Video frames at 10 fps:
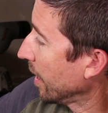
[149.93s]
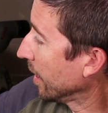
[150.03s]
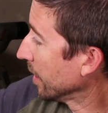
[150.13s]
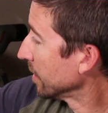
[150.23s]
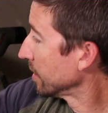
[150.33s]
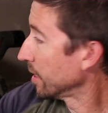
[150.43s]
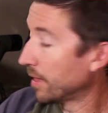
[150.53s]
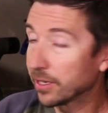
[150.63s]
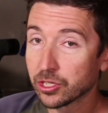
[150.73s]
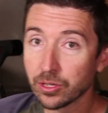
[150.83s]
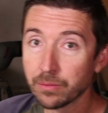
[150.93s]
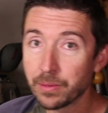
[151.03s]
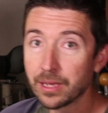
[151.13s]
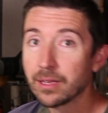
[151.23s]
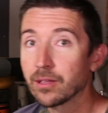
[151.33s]
and that
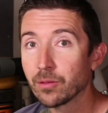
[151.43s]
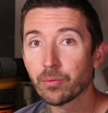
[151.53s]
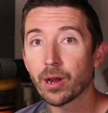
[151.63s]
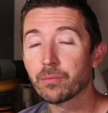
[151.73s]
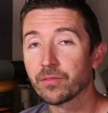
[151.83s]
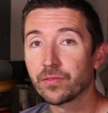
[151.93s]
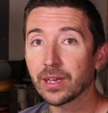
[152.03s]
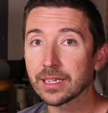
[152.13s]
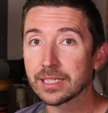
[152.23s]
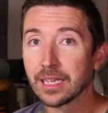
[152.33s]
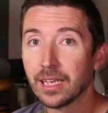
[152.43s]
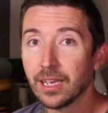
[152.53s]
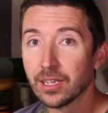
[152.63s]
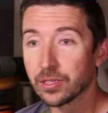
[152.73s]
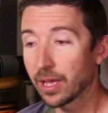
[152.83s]
should be the proper fix.
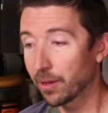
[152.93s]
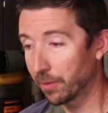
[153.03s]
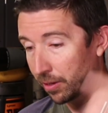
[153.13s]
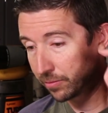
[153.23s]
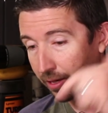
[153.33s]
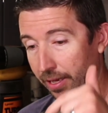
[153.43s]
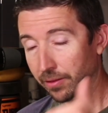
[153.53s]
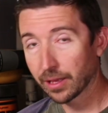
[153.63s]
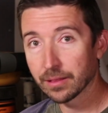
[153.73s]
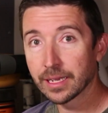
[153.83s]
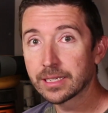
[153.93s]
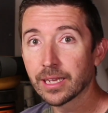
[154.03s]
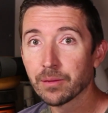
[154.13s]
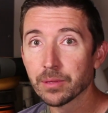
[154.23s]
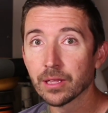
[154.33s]
So yeah, I'll check out that link
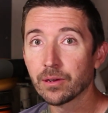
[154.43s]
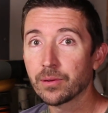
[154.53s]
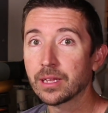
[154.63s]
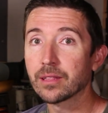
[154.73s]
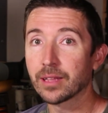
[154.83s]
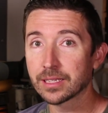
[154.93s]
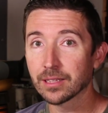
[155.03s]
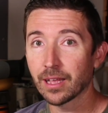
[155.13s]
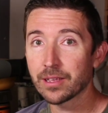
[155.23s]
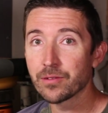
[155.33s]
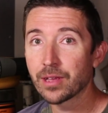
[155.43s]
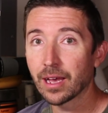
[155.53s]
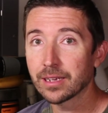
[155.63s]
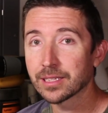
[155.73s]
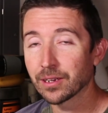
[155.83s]
down below. Thanks a lot, you
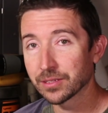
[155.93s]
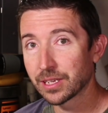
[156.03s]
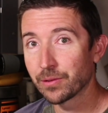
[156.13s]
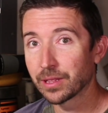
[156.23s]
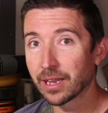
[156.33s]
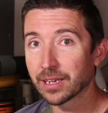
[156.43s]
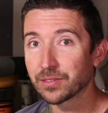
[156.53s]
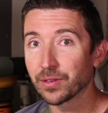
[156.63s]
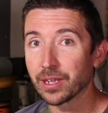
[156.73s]
guys, and I'll see you in the next